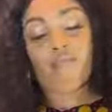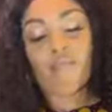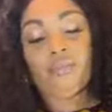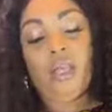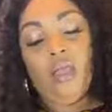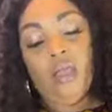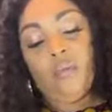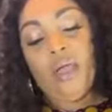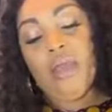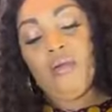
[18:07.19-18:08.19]
Hmm.
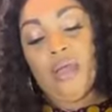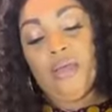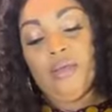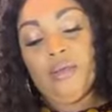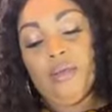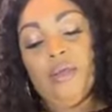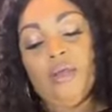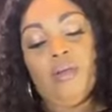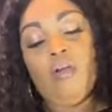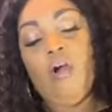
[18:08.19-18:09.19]
Well, anyway,
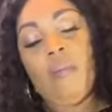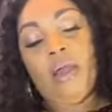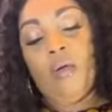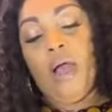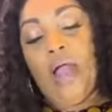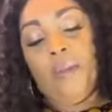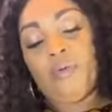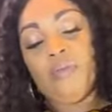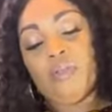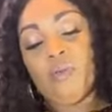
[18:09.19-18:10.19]
no matter what
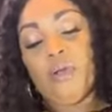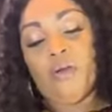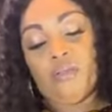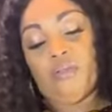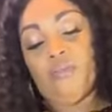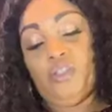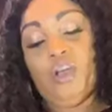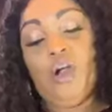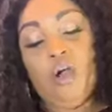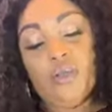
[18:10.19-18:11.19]
happened between us,
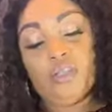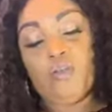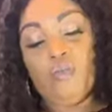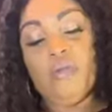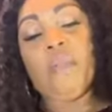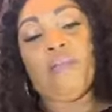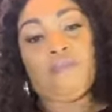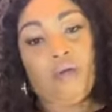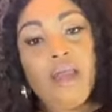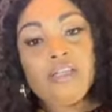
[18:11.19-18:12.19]
she always going to be my
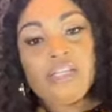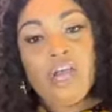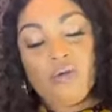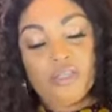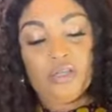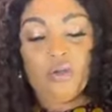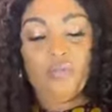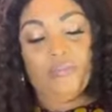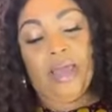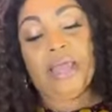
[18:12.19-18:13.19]
friend. She always going
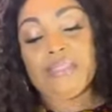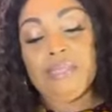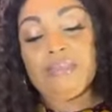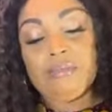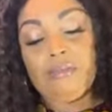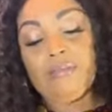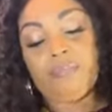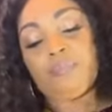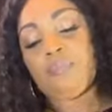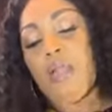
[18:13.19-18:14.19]
to be my sister.
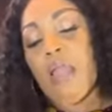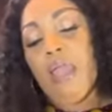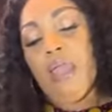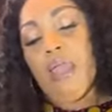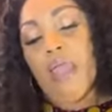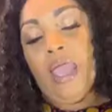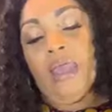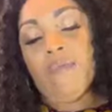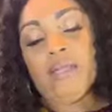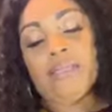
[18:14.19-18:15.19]

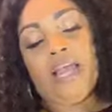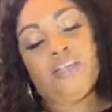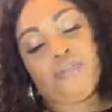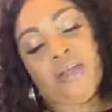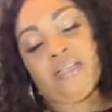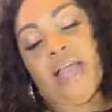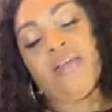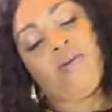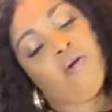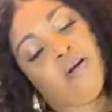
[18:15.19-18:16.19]
And Miss Latrice,
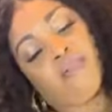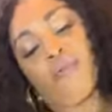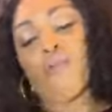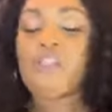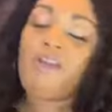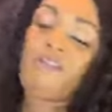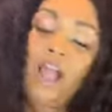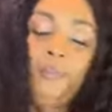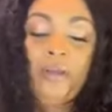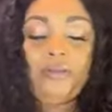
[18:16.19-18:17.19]
I know her through Chef
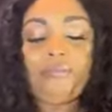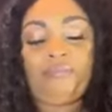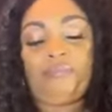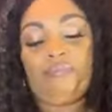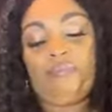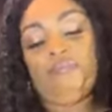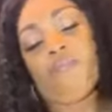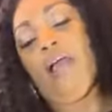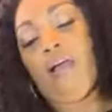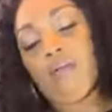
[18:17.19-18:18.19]
Carmen.
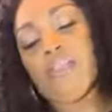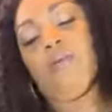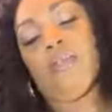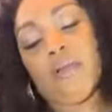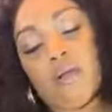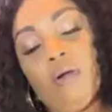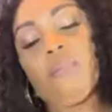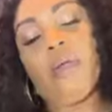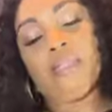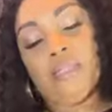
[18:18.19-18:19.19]
Oh, she was a
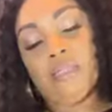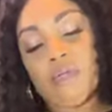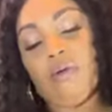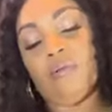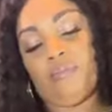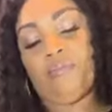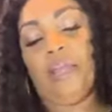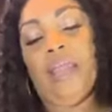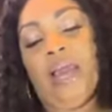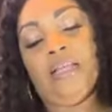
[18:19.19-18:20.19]
good person too.
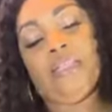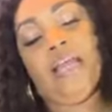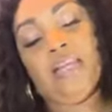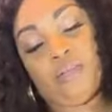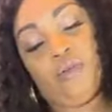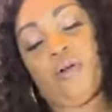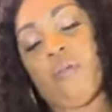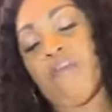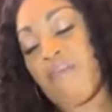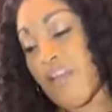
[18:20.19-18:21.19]
And I said it too
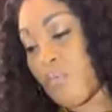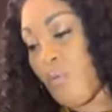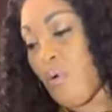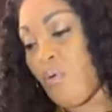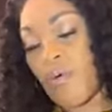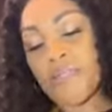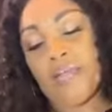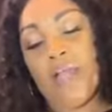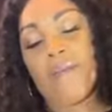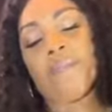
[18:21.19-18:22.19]
on my Facebook one
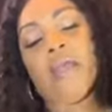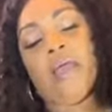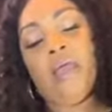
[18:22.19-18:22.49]
time.